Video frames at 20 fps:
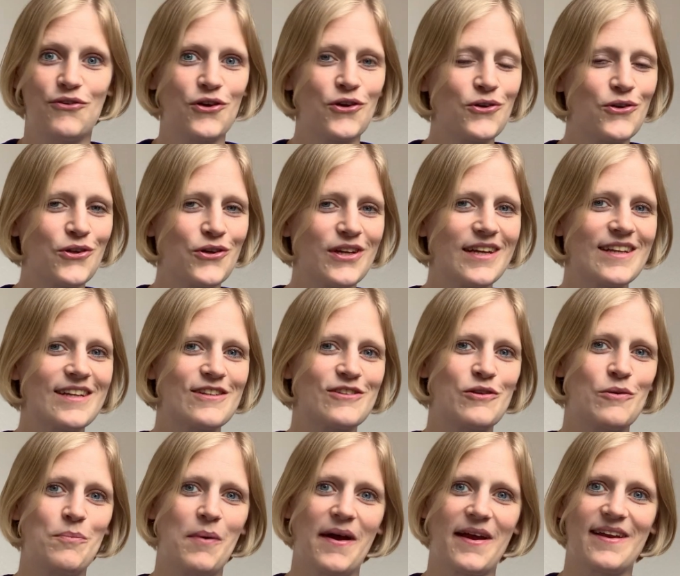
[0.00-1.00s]
you're looking
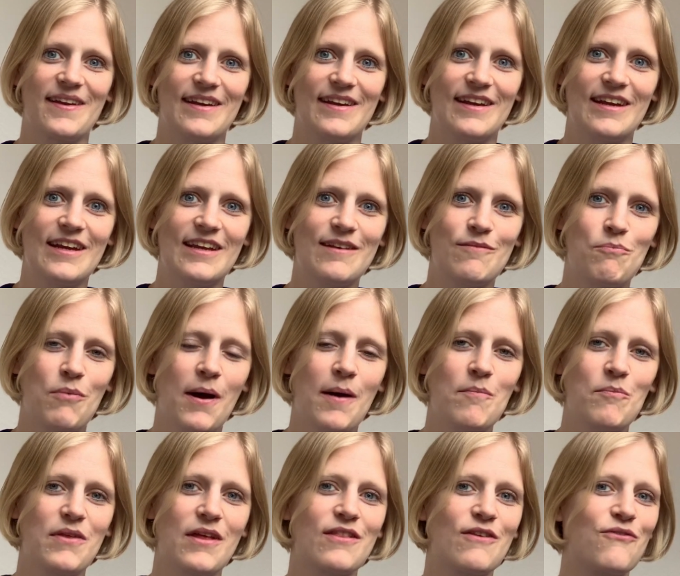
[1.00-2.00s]
into buying a heat
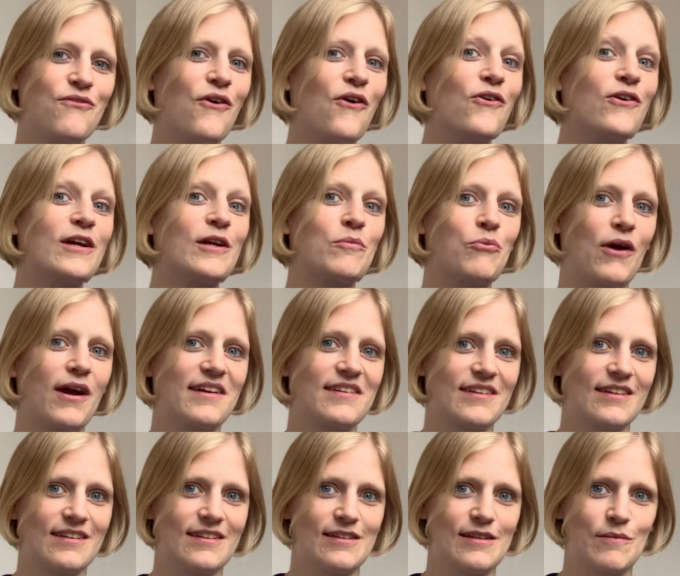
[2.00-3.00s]
pump, then the following
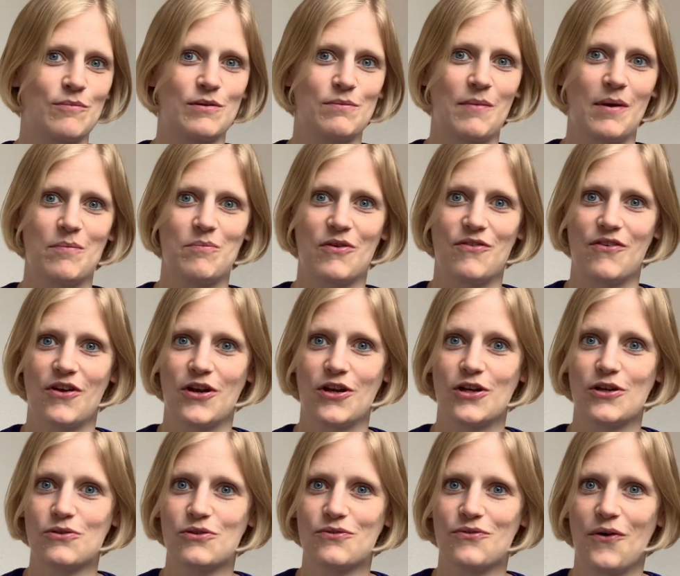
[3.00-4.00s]
practical tips might be very
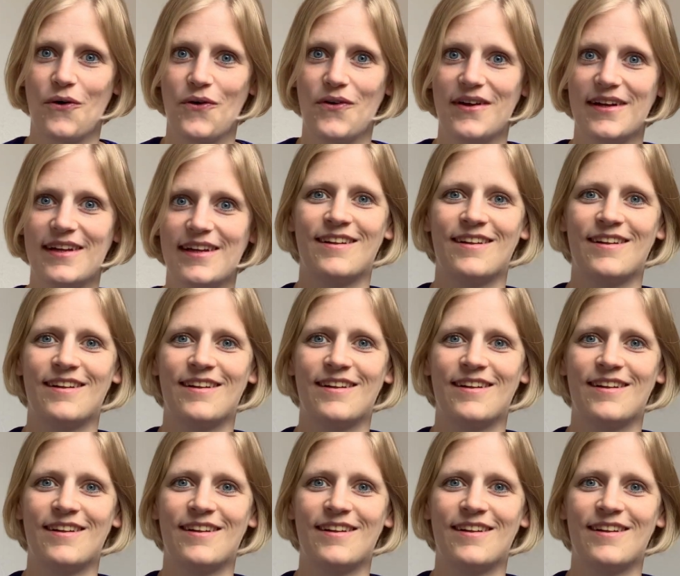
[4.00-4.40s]
useful.